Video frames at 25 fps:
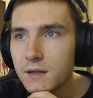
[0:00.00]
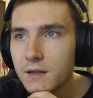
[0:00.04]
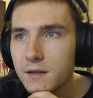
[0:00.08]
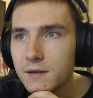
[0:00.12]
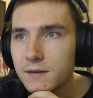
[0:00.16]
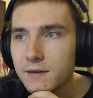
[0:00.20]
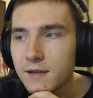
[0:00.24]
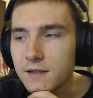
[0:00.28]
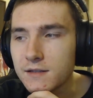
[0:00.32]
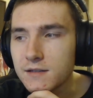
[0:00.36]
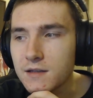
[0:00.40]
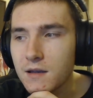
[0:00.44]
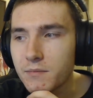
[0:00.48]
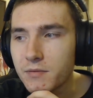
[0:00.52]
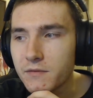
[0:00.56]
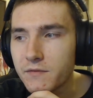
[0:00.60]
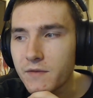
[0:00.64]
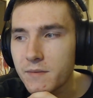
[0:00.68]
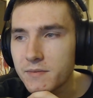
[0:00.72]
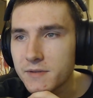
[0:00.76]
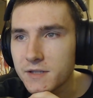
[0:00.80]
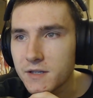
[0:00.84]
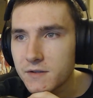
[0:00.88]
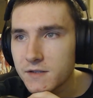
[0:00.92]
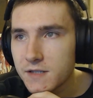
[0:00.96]
next couple of
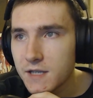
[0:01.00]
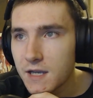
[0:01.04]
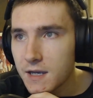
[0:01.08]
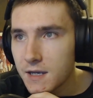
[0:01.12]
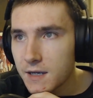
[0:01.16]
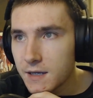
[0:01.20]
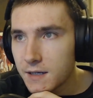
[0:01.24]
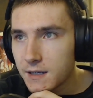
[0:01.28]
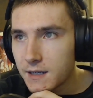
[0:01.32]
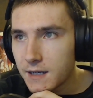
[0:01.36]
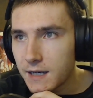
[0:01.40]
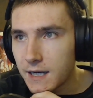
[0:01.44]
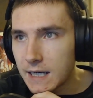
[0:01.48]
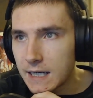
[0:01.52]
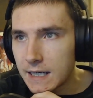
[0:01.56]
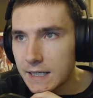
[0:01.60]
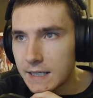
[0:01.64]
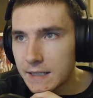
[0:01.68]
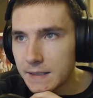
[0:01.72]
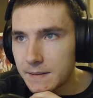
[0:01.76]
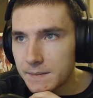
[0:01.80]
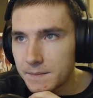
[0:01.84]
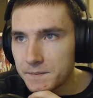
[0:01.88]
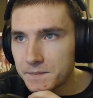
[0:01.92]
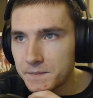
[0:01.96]
episodes.
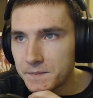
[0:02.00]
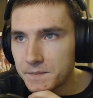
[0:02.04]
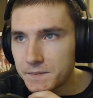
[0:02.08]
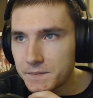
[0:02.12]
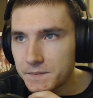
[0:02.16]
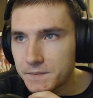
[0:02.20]
Um,